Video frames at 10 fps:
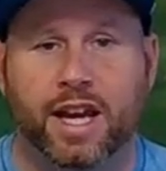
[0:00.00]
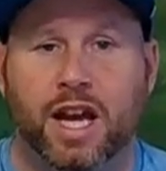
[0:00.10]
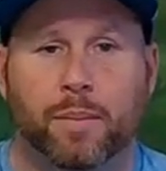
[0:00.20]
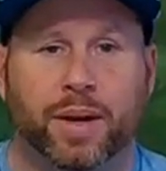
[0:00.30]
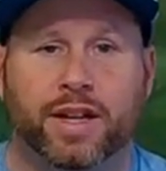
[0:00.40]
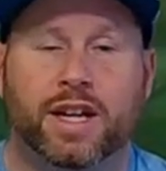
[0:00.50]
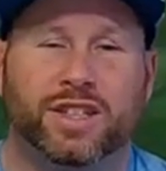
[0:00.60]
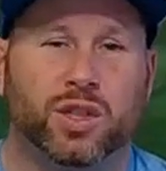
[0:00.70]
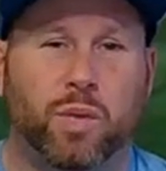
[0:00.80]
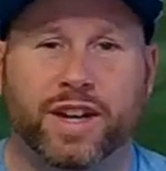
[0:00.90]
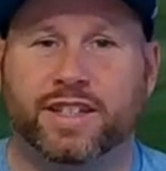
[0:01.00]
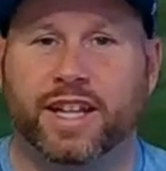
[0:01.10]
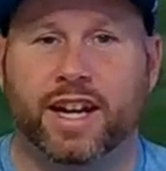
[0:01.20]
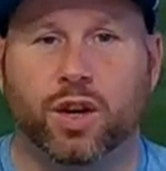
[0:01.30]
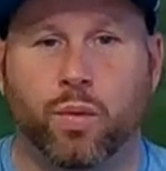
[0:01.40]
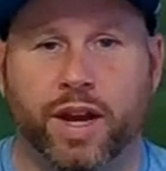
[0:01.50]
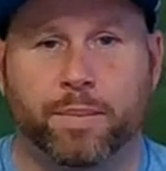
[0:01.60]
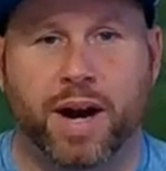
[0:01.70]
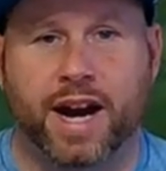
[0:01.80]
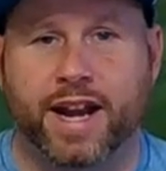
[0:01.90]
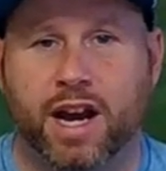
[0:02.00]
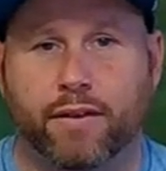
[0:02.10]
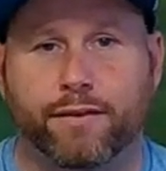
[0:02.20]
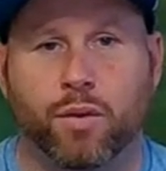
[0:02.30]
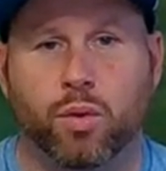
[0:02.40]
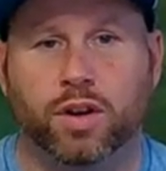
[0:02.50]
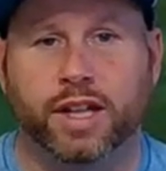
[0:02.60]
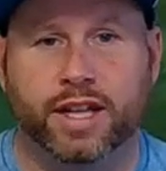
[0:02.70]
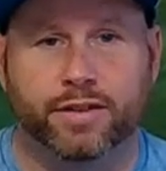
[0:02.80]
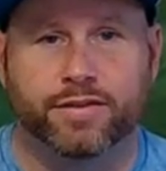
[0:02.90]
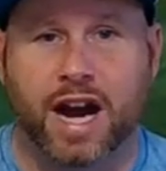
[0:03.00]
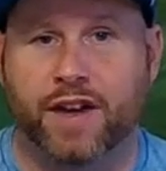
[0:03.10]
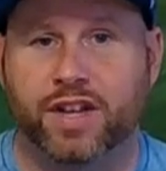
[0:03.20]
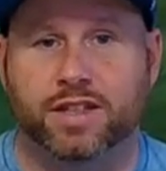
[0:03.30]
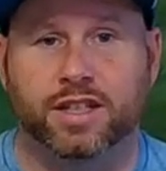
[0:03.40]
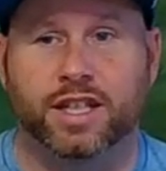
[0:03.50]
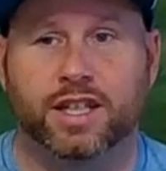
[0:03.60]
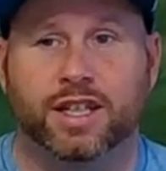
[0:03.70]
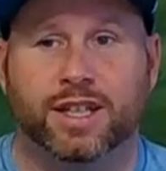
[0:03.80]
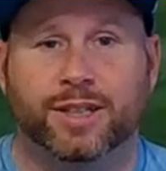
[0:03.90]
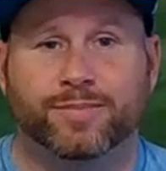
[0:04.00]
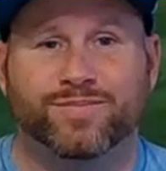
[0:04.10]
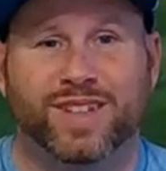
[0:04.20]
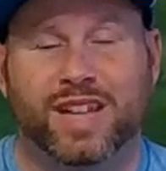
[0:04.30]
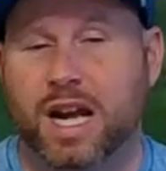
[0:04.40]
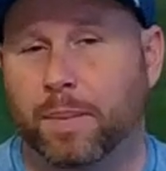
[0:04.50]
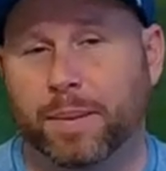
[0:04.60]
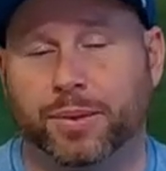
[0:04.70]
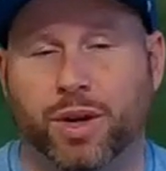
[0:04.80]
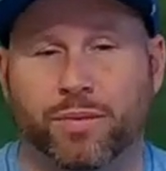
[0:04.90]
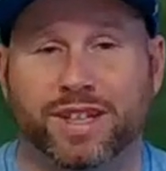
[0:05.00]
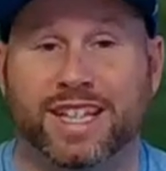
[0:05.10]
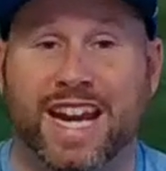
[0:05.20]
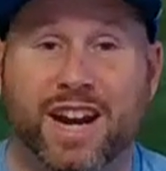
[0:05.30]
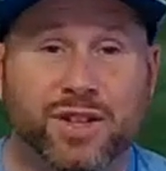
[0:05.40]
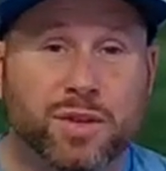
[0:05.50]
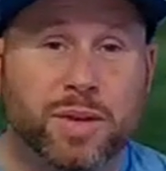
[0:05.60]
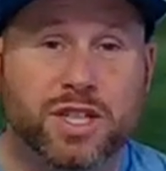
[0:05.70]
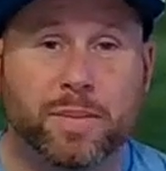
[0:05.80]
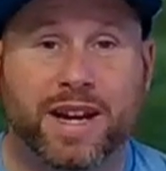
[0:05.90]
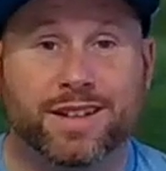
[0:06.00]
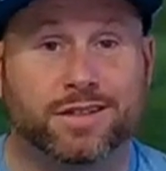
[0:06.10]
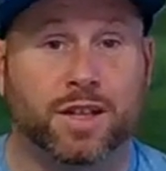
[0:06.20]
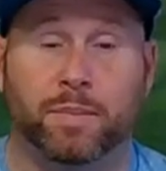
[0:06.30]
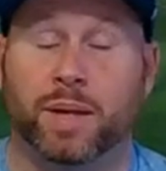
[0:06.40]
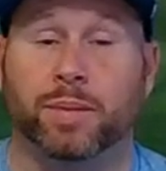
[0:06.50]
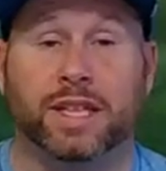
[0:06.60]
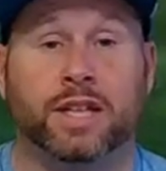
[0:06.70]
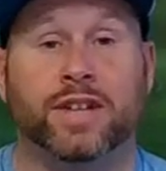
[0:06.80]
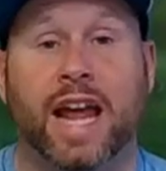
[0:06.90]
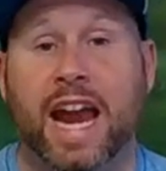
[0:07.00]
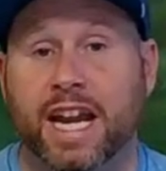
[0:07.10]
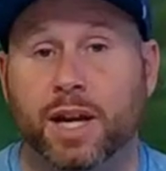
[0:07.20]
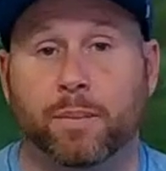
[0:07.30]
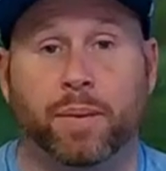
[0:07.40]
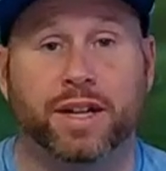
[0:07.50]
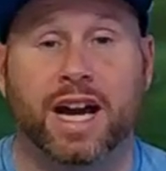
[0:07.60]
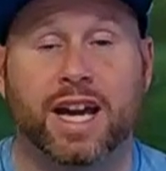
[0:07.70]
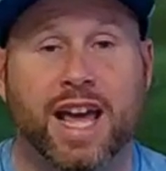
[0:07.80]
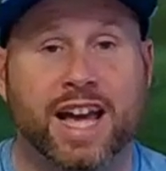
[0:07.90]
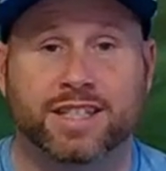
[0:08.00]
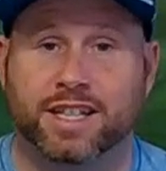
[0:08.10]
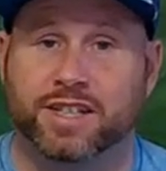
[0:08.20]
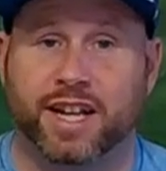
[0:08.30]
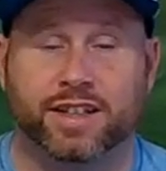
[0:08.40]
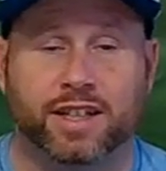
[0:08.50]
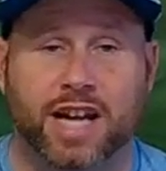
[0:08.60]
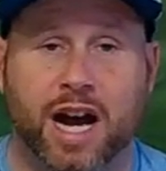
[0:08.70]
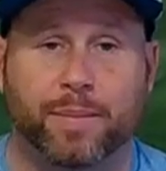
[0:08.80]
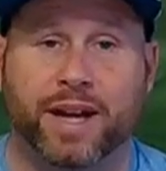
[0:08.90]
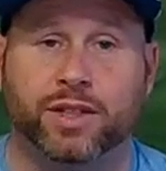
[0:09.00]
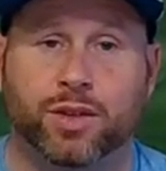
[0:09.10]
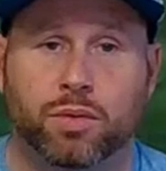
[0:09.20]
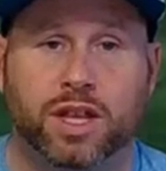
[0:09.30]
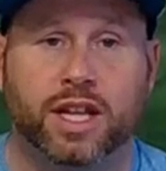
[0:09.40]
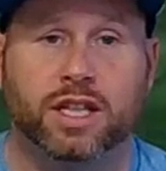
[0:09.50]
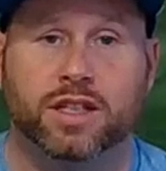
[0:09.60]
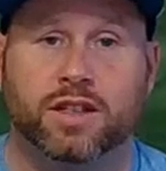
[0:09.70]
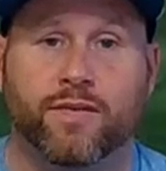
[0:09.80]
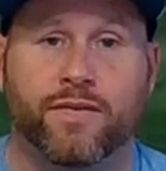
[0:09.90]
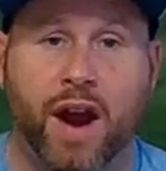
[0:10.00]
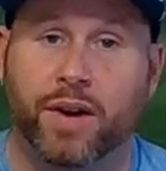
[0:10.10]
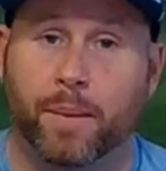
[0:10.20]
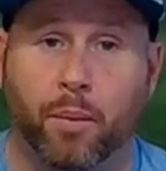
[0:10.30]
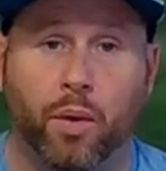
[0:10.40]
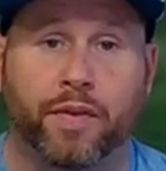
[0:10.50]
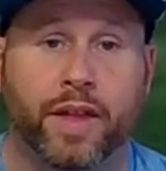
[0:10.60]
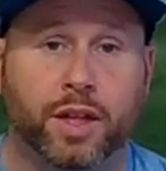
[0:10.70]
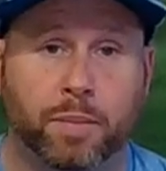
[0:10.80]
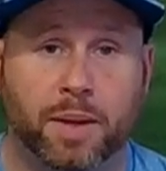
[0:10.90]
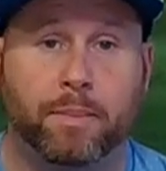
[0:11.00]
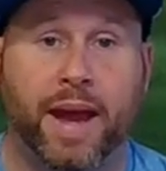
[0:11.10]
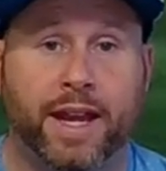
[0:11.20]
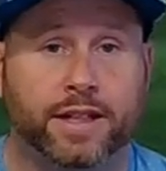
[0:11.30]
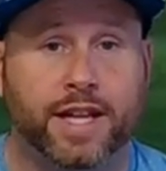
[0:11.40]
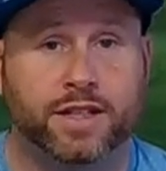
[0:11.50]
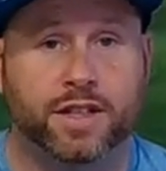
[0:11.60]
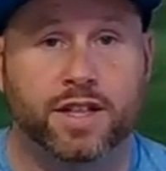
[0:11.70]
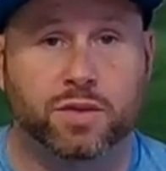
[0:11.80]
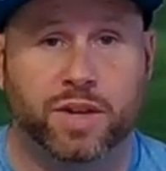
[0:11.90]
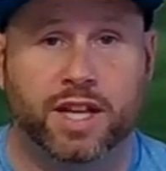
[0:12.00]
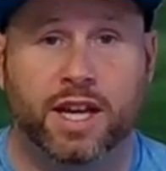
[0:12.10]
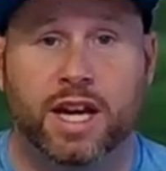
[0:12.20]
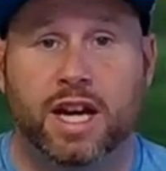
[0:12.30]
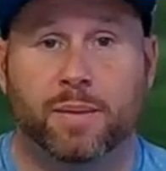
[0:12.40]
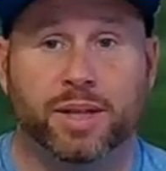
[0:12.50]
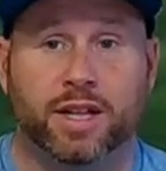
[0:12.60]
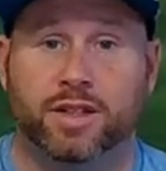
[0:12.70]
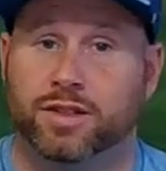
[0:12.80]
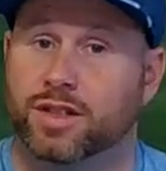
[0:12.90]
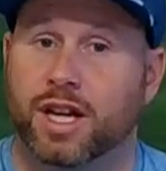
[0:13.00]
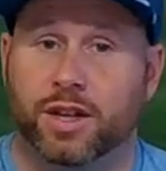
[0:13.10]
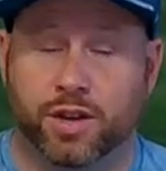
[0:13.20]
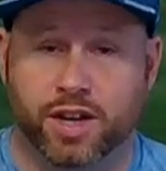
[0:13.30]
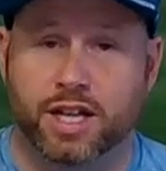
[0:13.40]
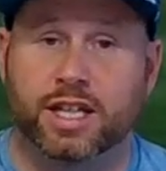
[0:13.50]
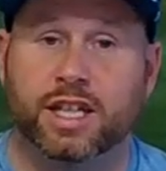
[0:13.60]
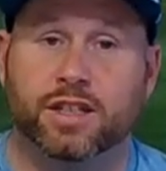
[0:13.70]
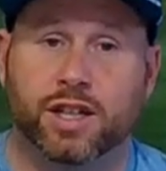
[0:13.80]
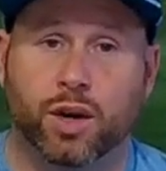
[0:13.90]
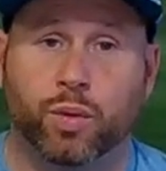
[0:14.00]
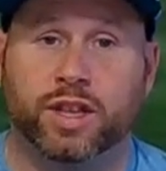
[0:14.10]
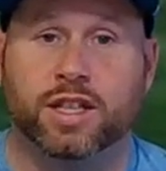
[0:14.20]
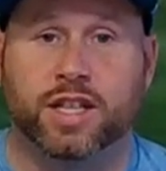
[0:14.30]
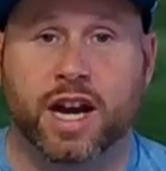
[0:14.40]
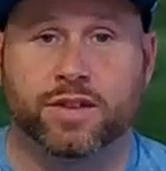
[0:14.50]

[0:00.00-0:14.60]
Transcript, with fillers: But just wanted to get a quick pod out for LIV. Obviously, a lot of people don't really care too much about it. Some people even hate it, but as I said at the top, I do think it's very important that you be paying attention this week because you're going to need to know what these guys are